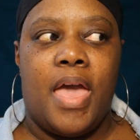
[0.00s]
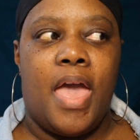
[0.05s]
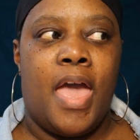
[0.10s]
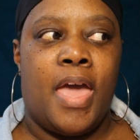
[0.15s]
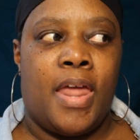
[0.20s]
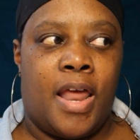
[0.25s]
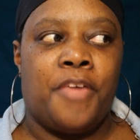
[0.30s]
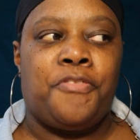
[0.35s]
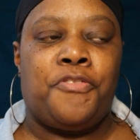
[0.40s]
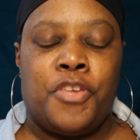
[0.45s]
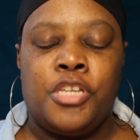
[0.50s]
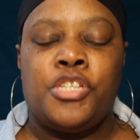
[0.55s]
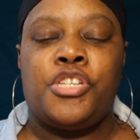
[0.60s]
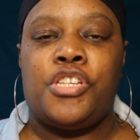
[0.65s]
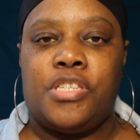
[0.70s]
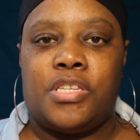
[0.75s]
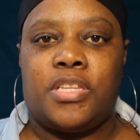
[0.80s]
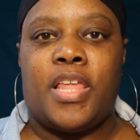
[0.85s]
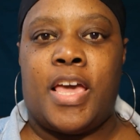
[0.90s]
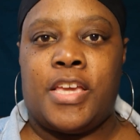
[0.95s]
And I think
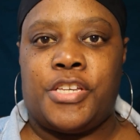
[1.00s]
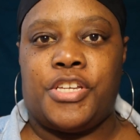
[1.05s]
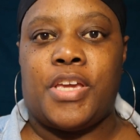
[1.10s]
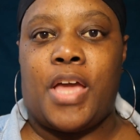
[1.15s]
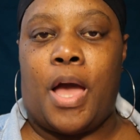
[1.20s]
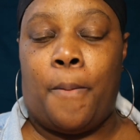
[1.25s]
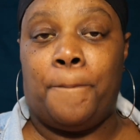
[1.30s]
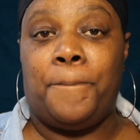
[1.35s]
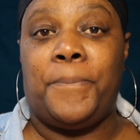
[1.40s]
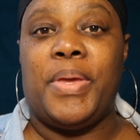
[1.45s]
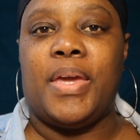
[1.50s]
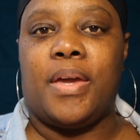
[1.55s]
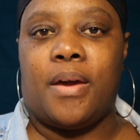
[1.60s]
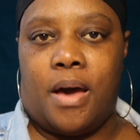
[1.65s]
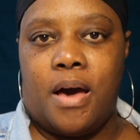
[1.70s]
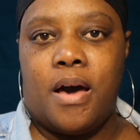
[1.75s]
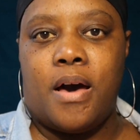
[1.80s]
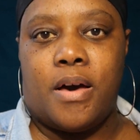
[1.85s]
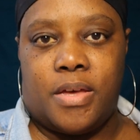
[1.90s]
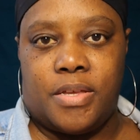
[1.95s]
she's lashing out
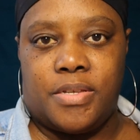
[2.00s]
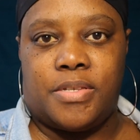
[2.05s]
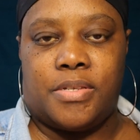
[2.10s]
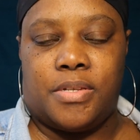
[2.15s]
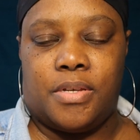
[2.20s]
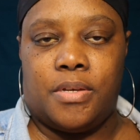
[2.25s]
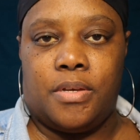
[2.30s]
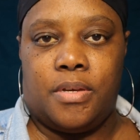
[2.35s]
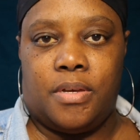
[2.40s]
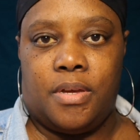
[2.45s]
because